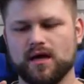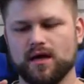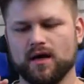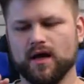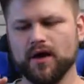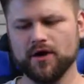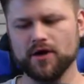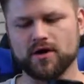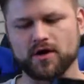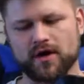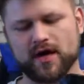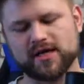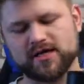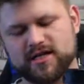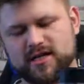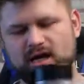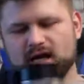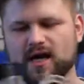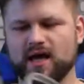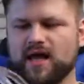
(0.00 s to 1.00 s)
I don't know,
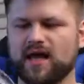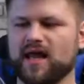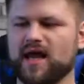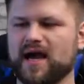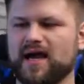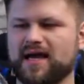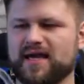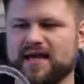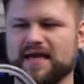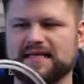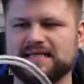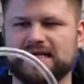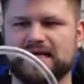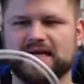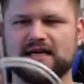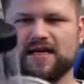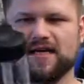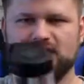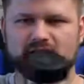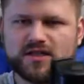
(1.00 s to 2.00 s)
actually I, I like it. It's
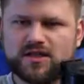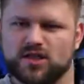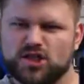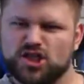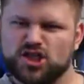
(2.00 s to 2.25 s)
like a,